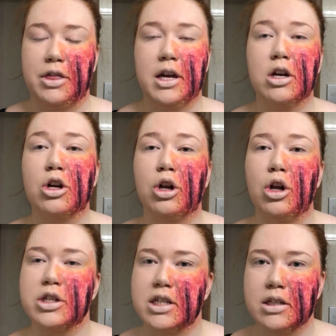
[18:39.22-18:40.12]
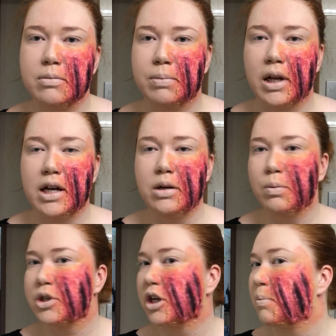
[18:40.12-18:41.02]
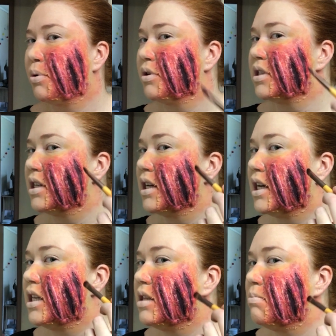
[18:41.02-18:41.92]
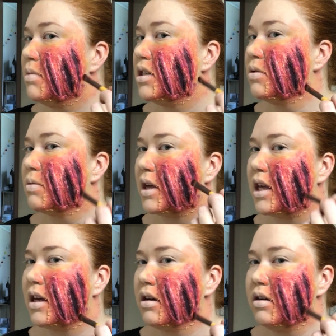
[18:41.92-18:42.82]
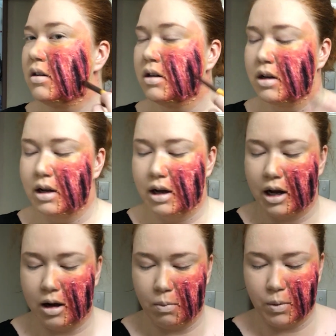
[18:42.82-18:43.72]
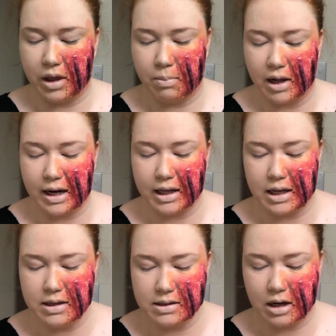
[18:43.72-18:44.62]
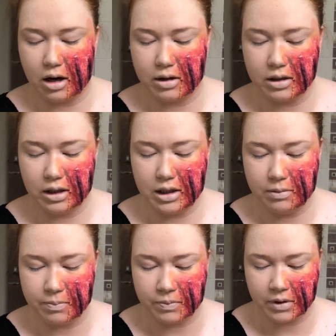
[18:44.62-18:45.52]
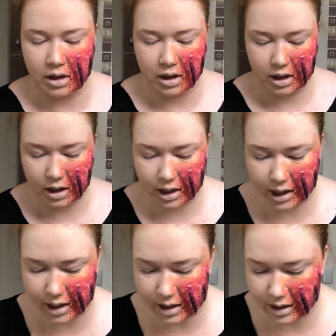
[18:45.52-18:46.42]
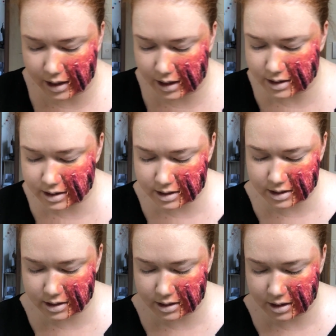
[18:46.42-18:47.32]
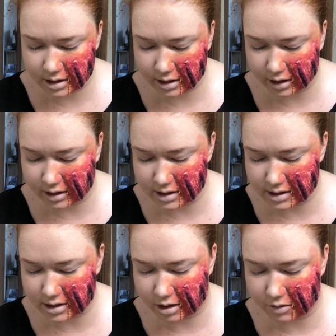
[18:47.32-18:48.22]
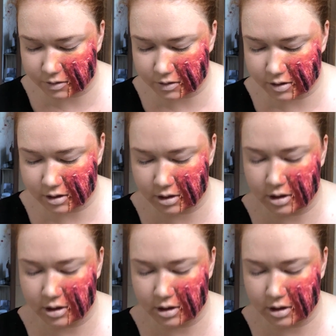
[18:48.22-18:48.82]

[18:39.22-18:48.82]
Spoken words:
thick clotted blood, which I put in the middle here where the black is currently. And it's like this stuff.